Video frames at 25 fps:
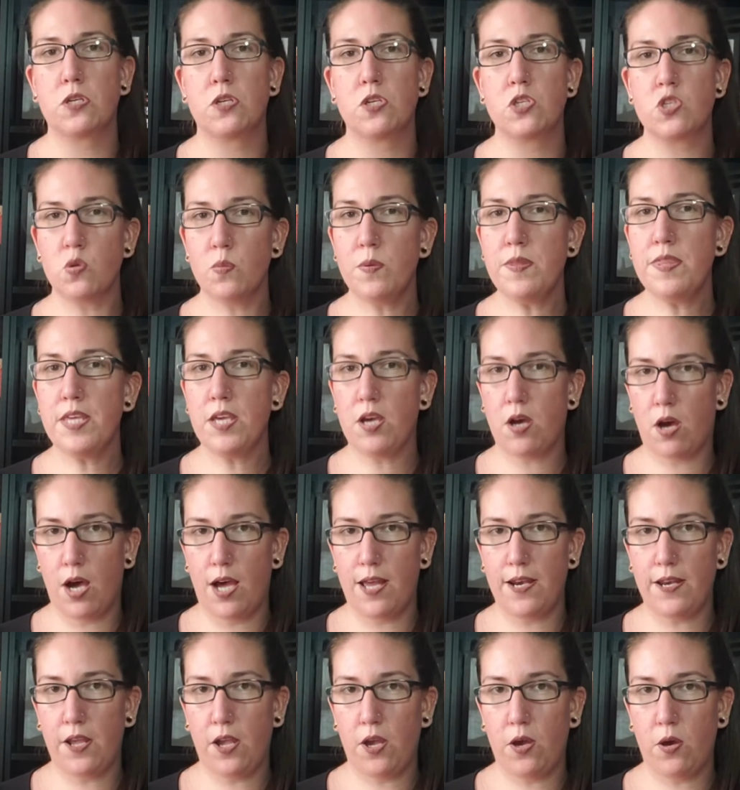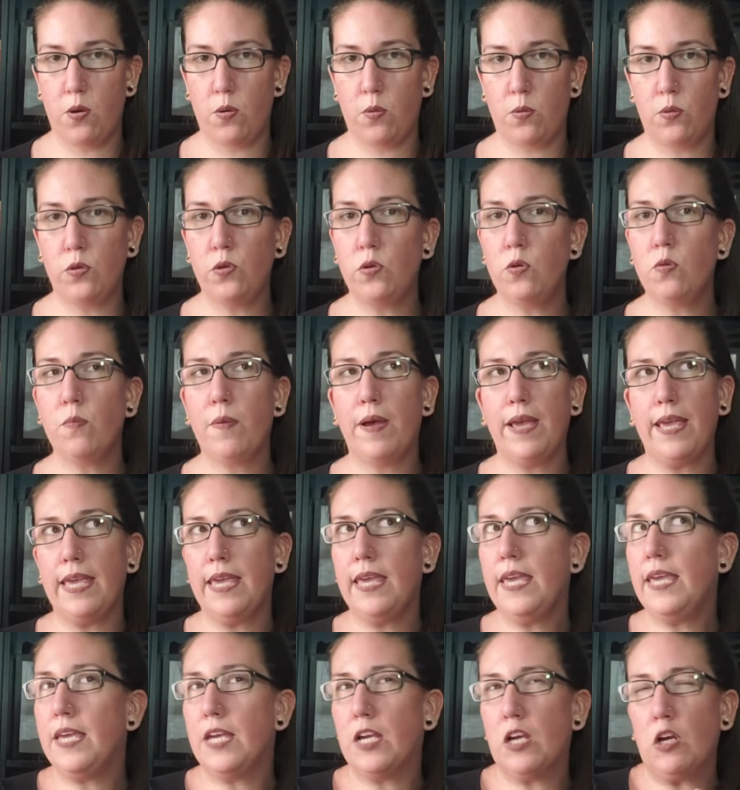So in the audio, you might
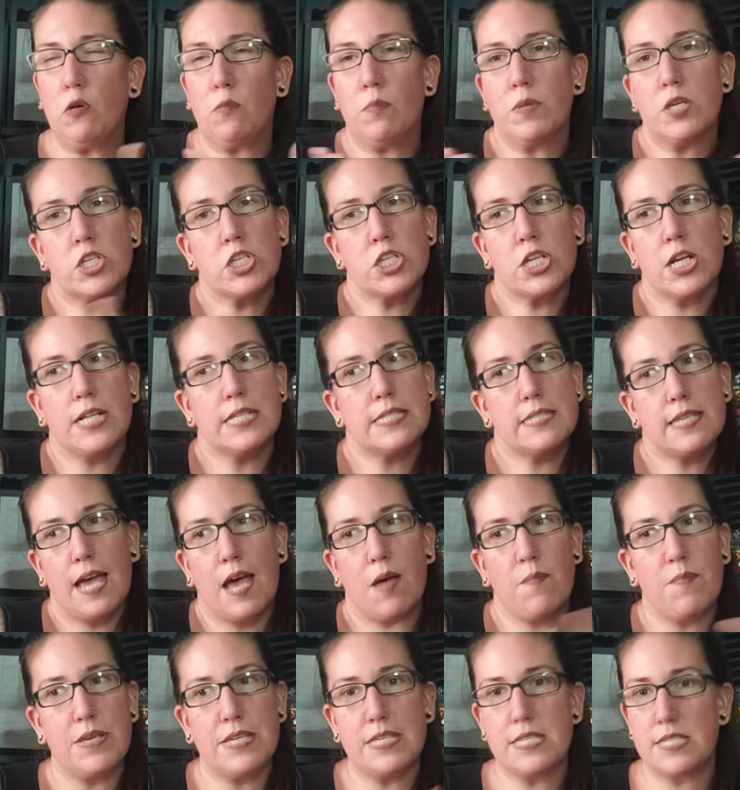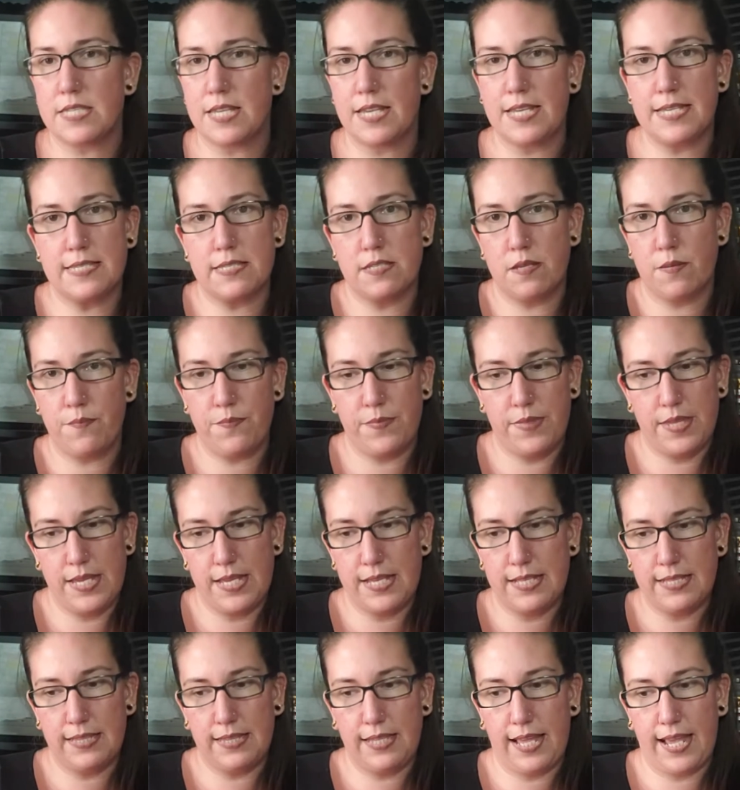hear Michel Thomas say
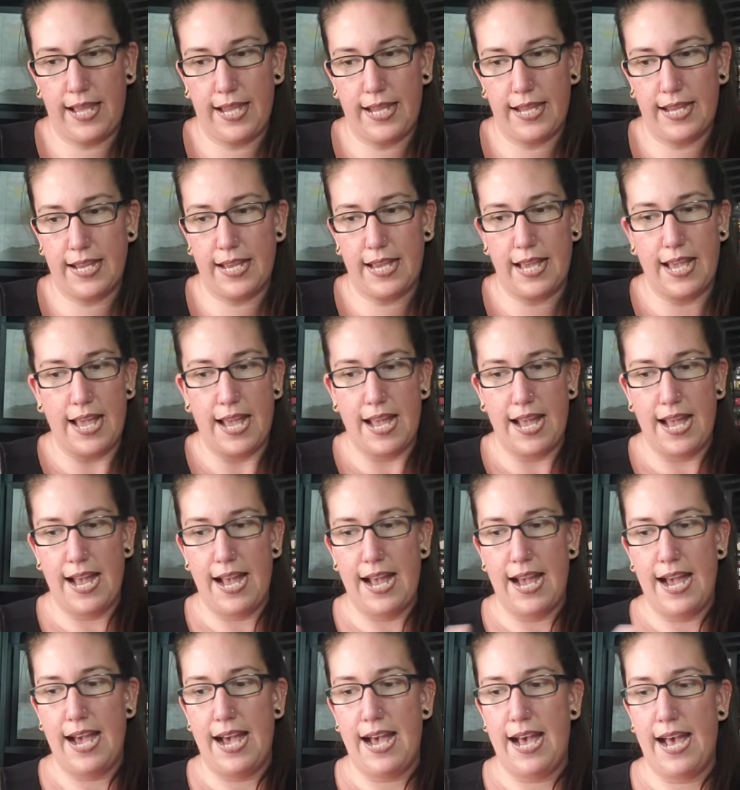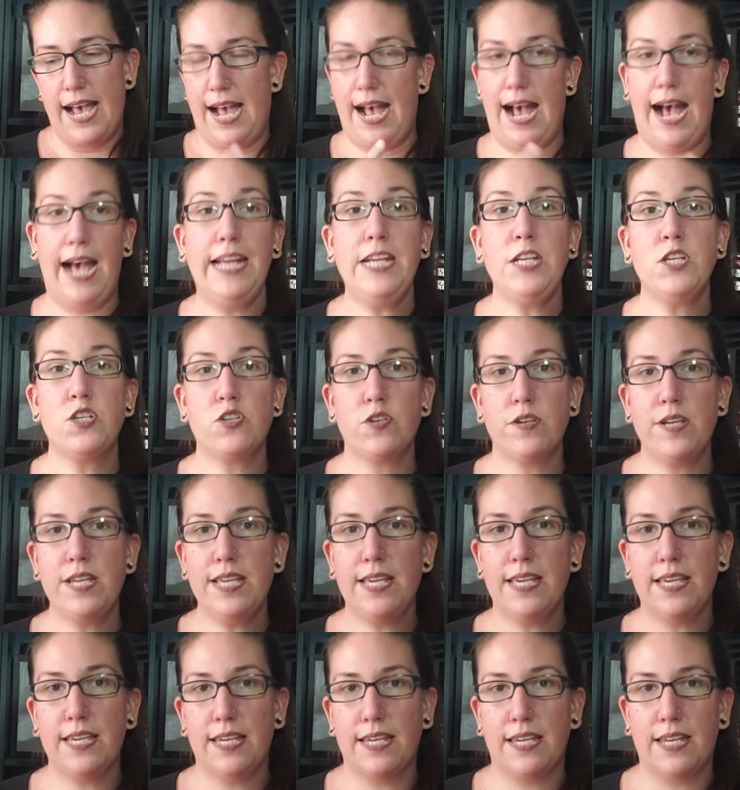something like, I drink
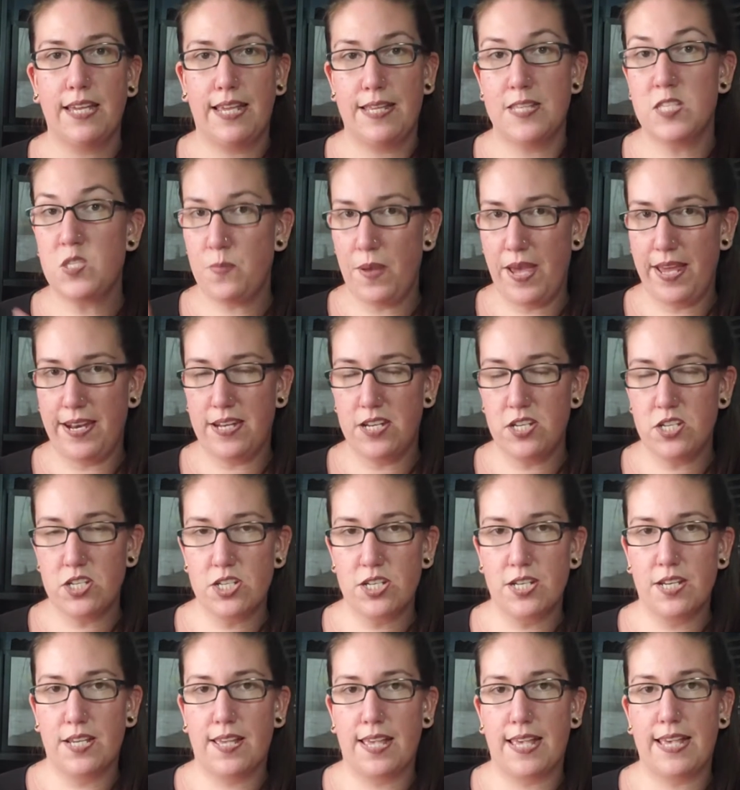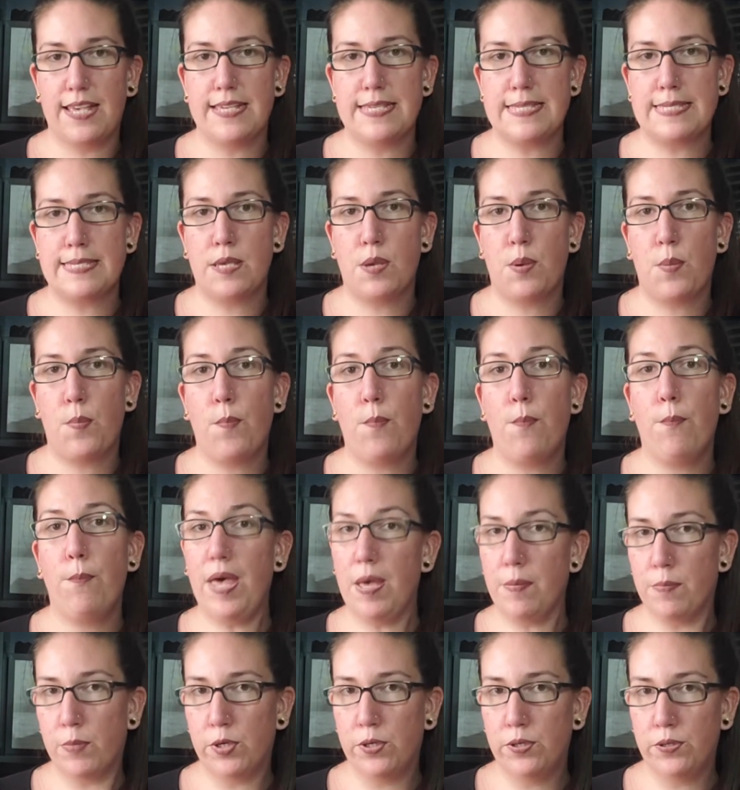in Spanish is
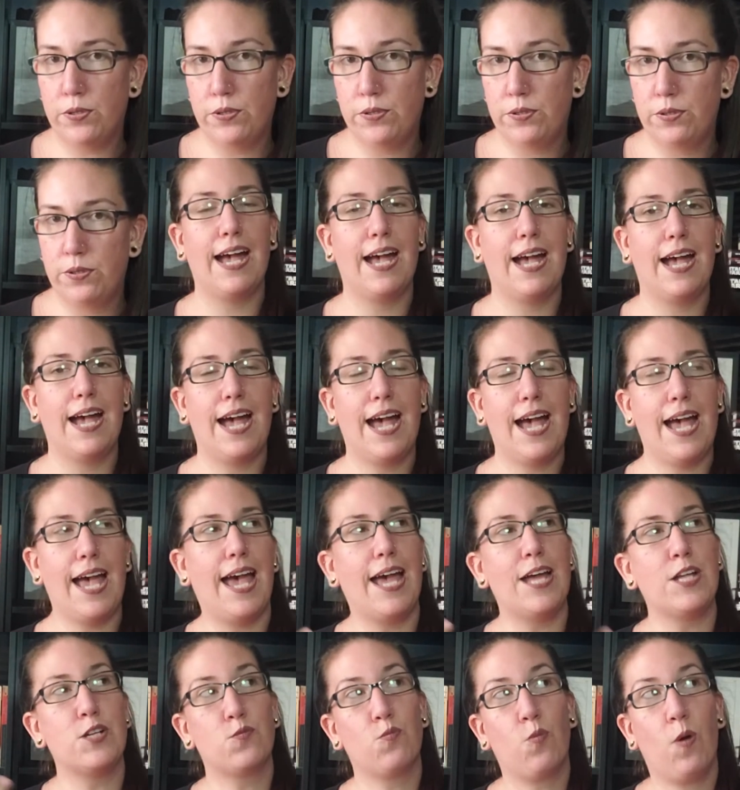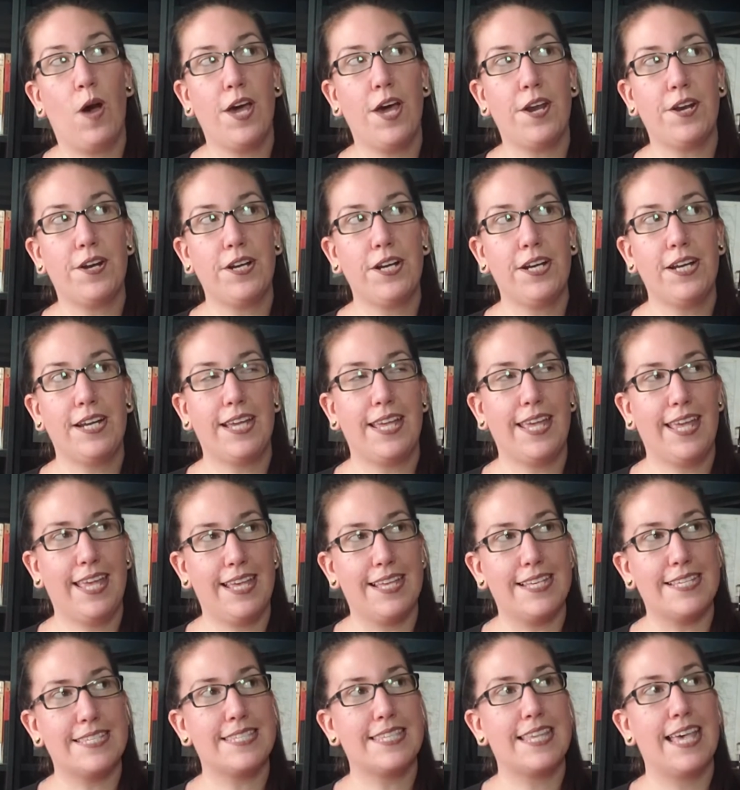bebo, and water
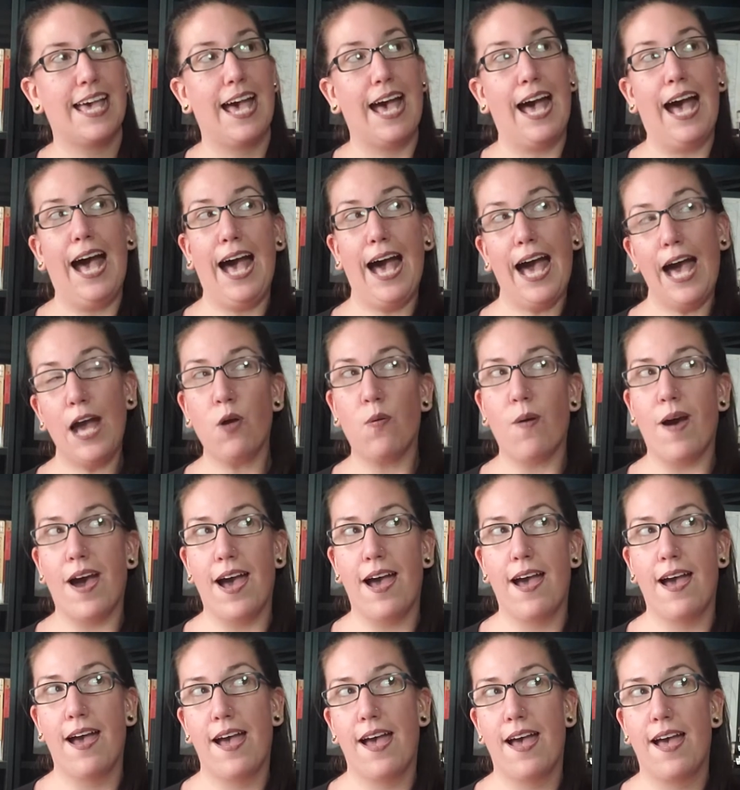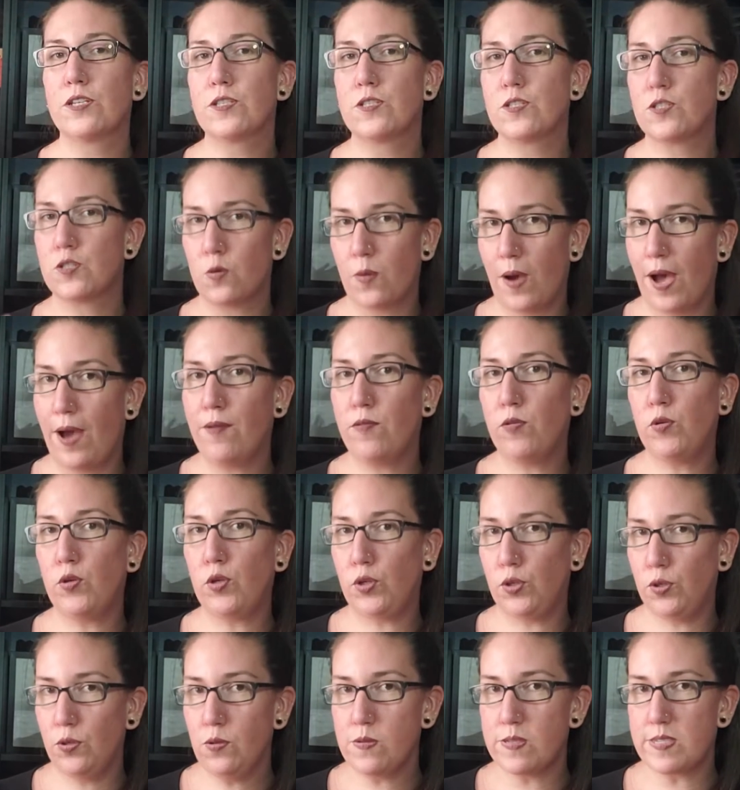is agua. So how do
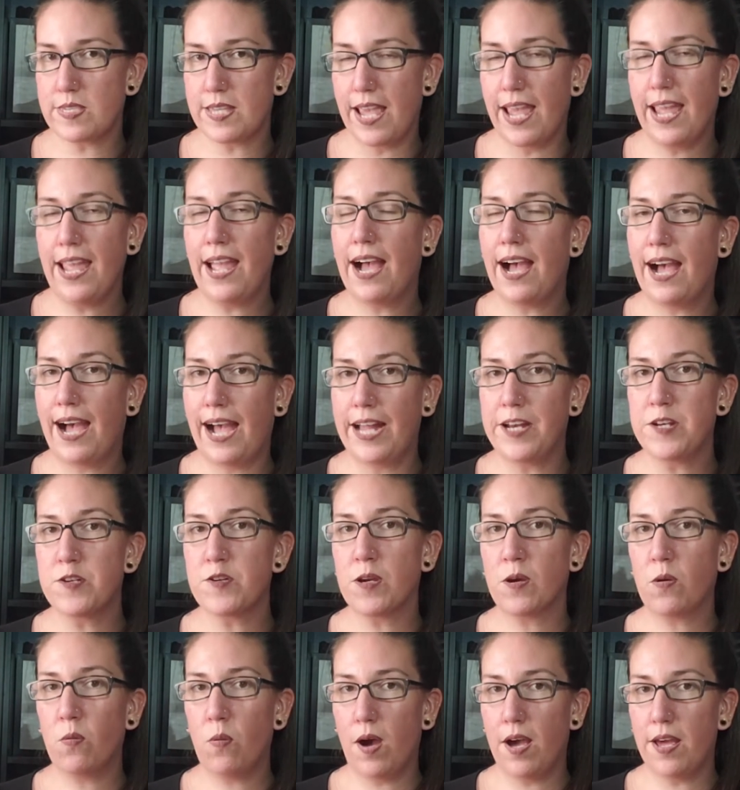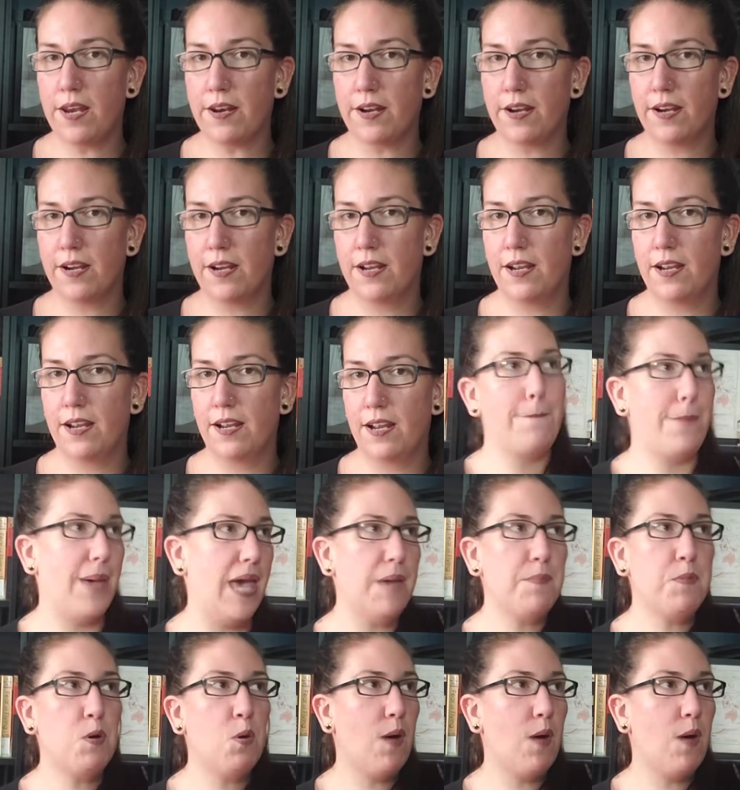you say, I drink water? Bebo